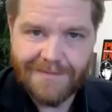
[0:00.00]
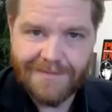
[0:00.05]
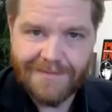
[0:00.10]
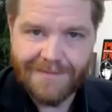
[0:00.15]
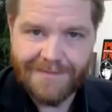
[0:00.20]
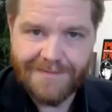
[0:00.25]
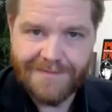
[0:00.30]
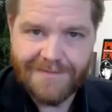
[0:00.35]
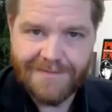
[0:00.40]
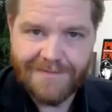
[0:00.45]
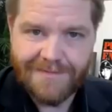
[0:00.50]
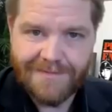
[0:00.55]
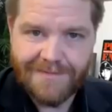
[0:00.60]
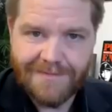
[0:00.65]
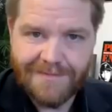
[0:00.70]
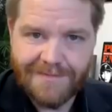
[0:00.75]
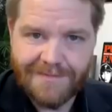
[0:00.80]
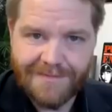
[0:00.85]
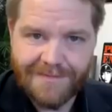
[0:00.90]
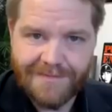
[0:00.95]

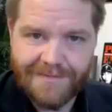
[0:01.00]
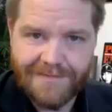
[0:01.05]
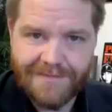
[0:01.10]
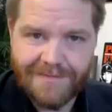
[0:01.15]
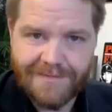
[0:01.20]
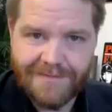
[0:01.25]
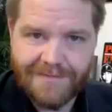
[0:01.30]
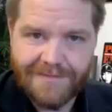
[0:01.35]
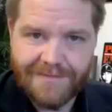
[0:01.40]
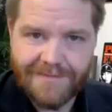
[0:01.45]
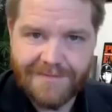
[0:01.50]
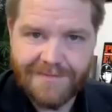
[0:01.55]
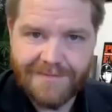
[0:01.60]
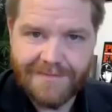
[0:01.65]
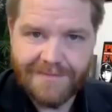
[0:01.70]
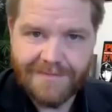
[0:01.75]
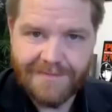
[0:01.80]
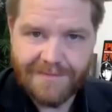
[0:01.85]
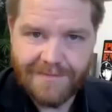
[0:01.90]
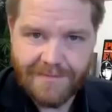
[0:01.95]

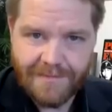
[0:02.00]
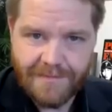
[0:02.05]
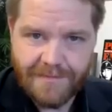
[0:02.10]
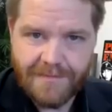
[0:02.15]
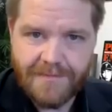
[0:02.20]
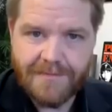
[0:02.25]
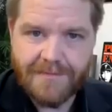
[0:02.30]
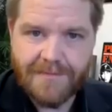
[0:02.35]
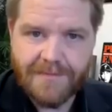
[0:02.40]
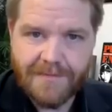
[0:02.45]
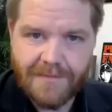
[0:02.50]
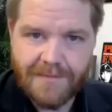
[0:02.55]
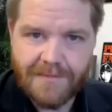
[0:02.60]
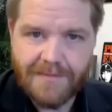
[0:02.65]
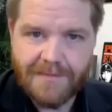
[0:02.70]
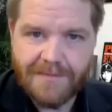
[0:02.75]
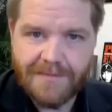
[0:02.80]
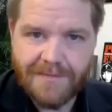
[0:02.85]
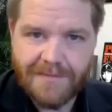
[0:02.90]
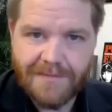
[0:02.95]

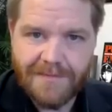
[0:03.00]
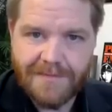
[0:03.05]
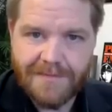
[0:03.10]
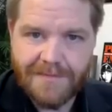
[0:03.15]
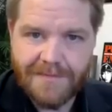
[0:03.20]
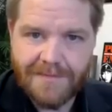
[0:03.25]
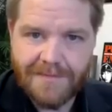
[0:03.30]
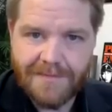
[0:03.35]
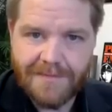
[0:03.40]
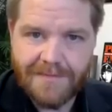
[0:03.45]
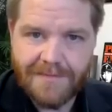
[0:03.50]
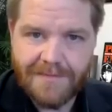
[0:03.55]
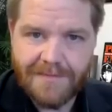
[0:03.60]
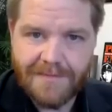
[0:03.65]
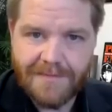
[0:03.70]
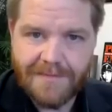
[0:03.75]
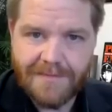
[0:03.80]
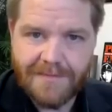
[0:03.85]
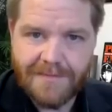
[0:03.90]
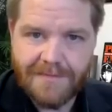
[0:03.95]

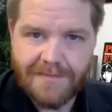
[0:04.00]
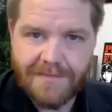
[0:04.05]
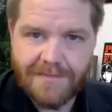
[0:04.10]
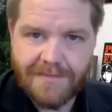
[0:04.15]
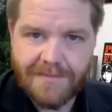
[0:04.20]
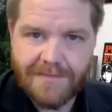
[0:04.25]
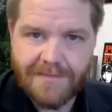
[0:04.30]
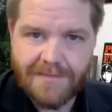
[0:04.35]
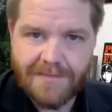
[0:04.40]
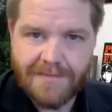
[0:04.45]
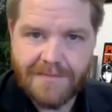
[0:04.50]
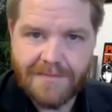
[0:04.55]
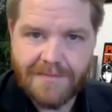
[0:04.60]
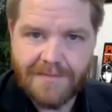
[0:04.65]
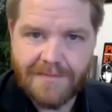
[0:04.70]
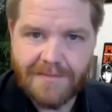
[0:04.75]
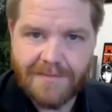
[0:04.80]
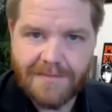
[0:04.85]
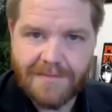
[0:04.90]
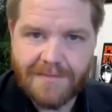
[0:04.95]

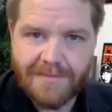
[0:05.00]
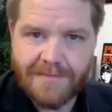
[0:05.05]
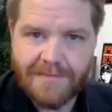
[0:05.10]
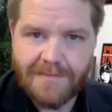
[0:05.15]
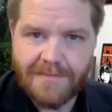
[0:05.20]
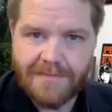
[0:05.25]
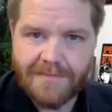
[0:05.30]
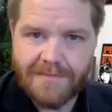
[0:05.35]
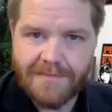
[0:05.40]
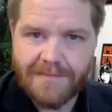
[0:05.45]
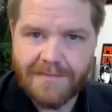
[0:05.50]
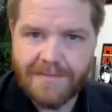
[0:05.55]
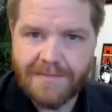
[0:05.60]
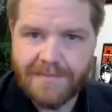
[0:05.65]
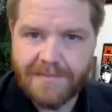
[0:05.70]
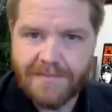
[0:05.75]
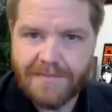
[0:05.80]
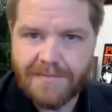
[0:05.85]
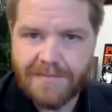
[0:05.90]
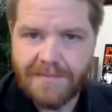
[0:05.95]

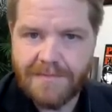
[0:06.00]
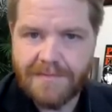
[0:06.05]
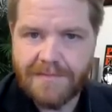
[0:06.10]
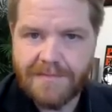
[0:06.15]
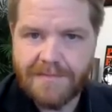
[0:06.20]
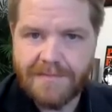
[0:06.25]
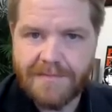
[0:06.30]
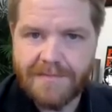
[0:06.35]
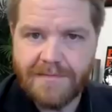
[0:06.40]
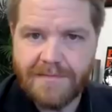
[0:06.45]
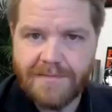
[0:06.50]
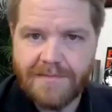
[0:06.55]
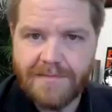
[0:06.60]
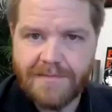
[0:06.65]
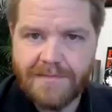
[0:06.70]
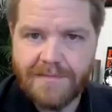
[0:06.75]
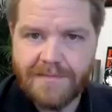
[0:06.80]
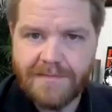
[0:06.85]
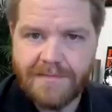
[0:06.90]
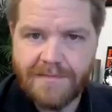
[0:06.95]

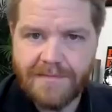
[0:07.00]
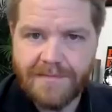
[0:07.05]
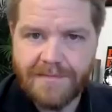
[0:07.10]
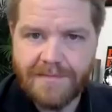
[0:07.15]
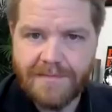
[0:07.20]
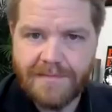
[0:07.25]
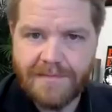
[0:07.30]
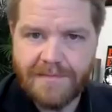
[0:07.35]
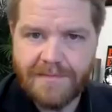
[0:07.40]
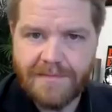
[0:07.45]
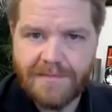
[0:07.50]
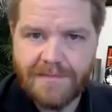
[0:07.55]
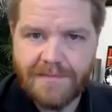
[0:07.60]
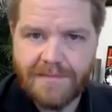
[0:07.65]
This person isn't speaking.